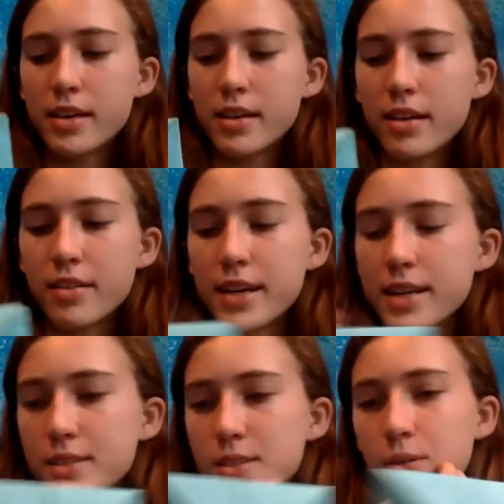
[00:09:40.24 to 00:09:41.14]
All
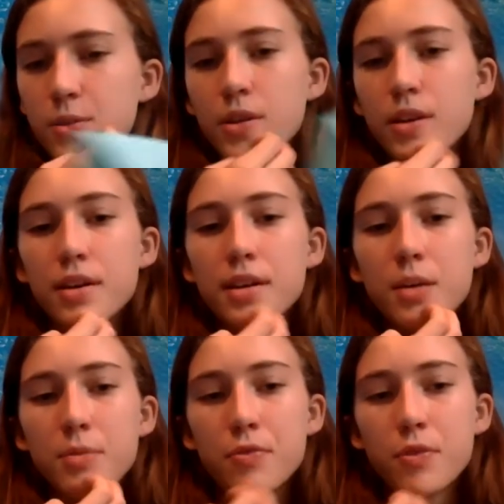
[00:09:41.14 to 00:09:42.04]
right, so now
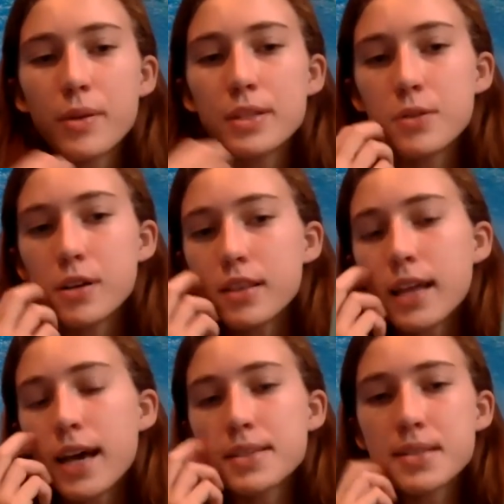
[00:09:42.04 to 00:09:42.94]
before we do our
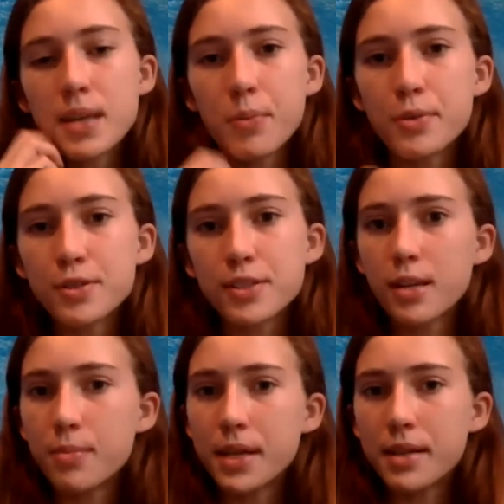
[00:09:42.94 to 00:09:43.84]
last step, which is going
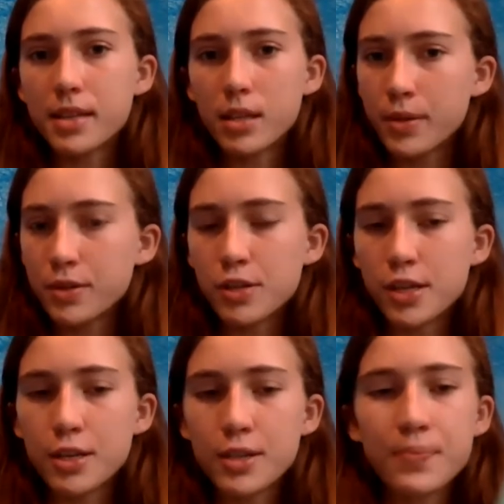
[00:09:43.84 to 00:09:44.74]
to be a little bit
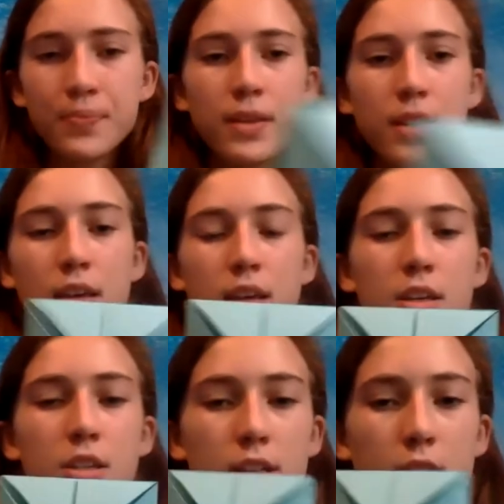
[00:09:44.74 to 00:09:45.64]
trickier,
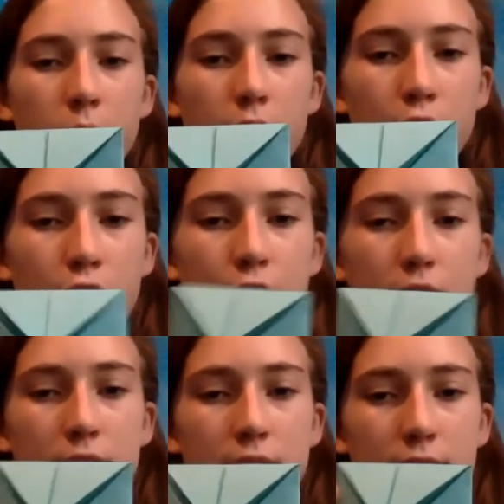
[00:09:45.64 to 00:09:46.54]
you're going to want to
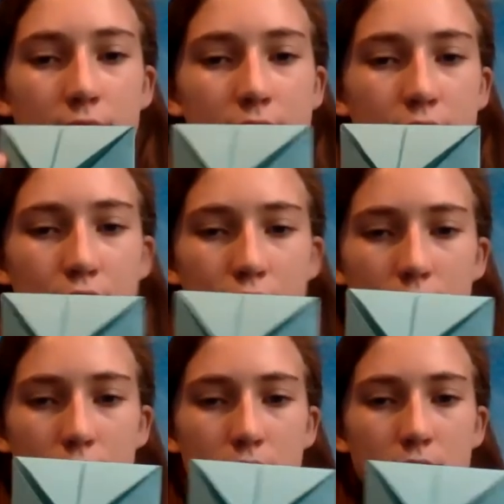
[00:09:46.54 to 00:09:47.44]
fill in these different
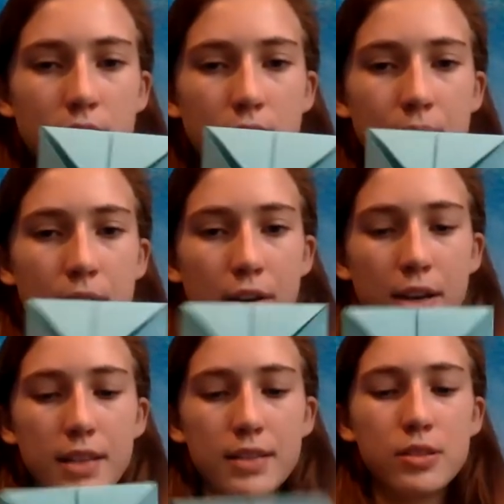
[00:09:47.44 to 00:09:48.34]

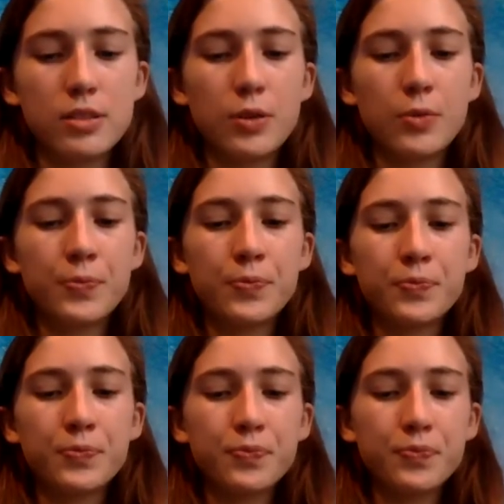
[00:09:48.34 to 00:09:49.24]
areas. So
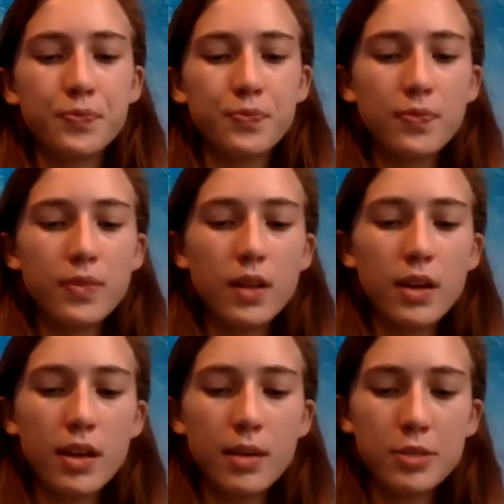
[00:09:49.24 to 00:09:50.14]

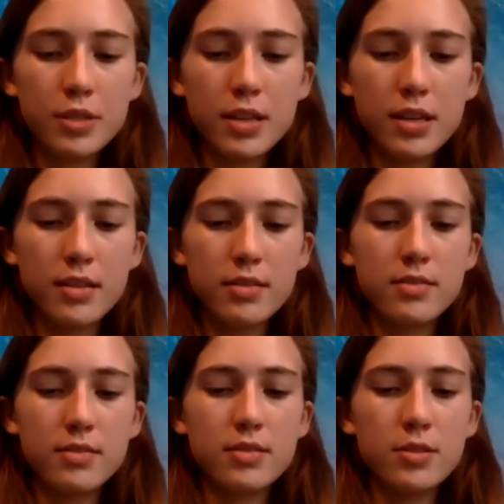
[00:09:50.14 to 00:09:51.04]
I'm just going to
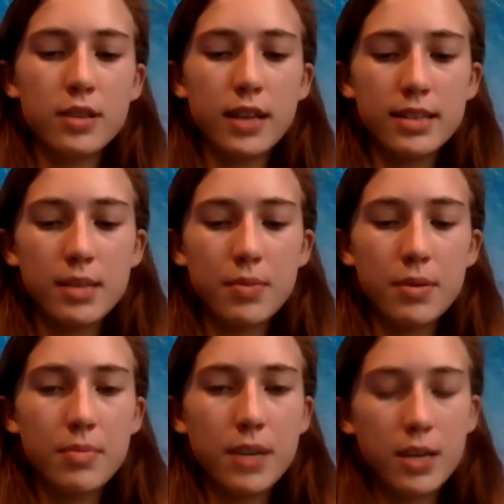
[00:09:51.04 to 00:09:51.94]
do the last step
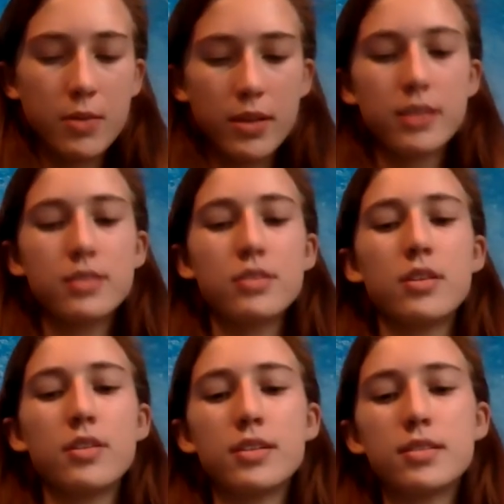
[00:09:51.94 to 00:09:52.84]
on mine quickly so that you
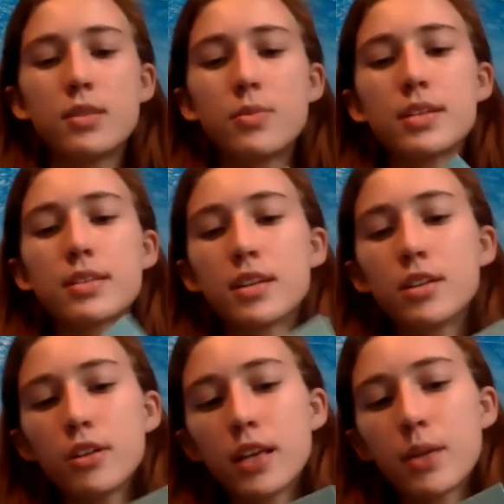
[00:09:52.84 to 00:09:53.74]
can see what it's going to
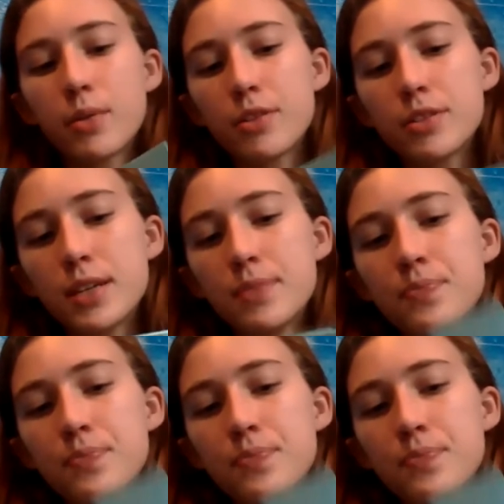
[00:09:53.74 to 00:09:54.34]
look like when you're done.